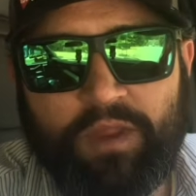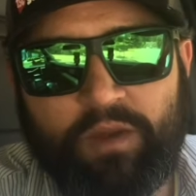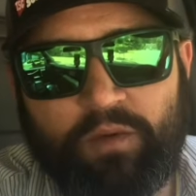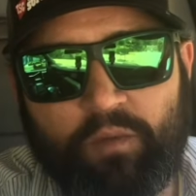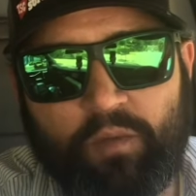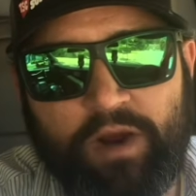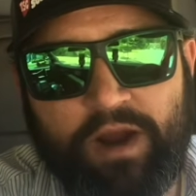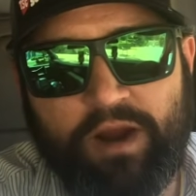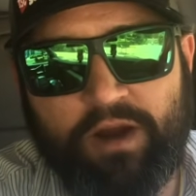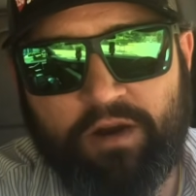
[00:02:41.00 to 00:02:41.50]

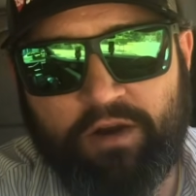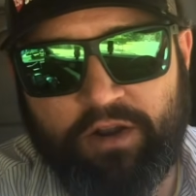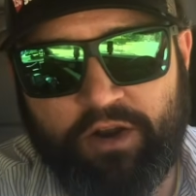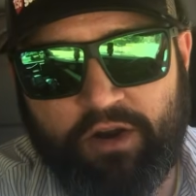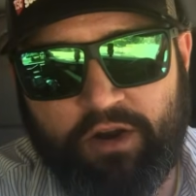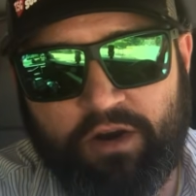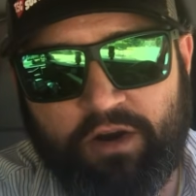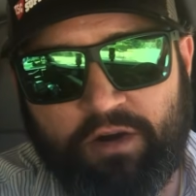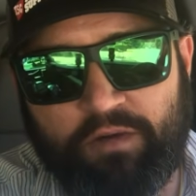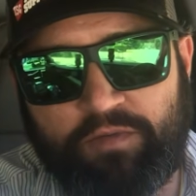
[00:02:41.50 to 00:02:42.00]

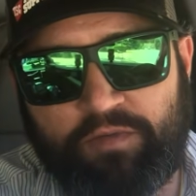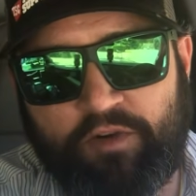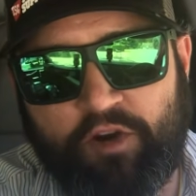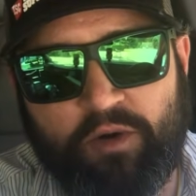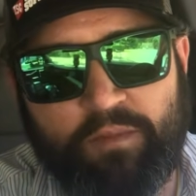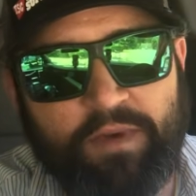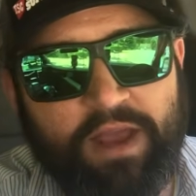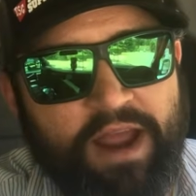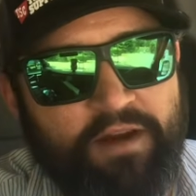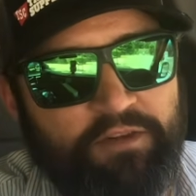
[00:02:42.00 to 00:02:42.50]
where
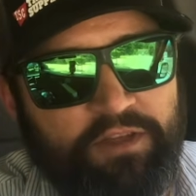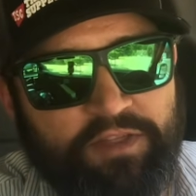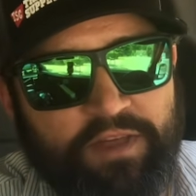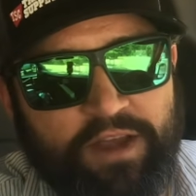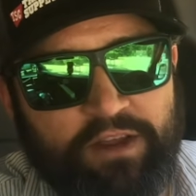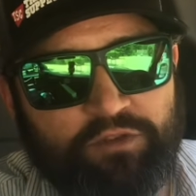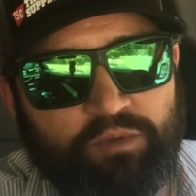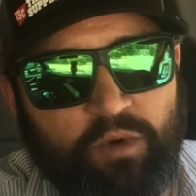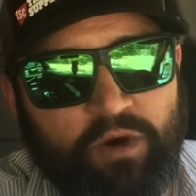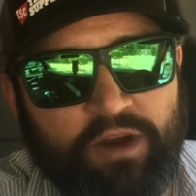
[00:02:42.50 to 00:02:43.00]

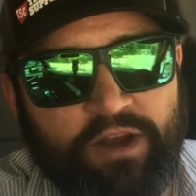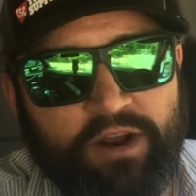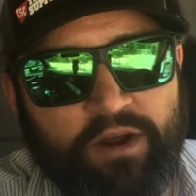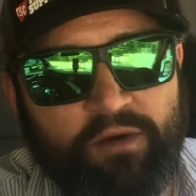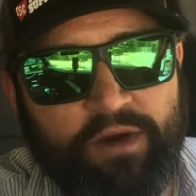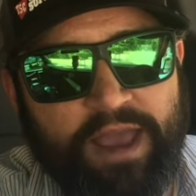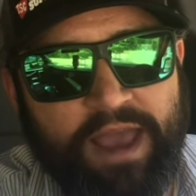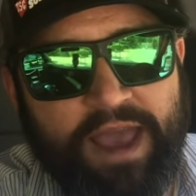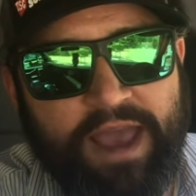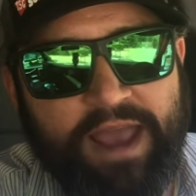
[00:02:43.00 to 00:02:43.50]
everything's working
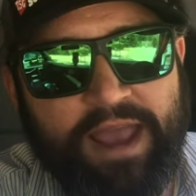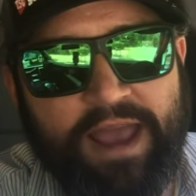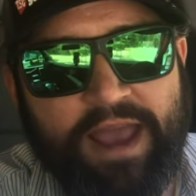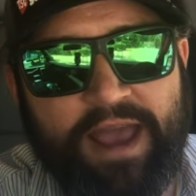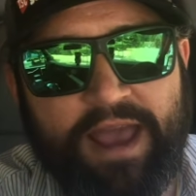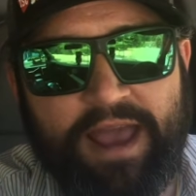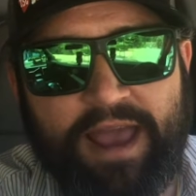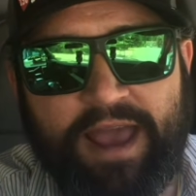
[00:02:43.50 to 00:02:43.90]
okay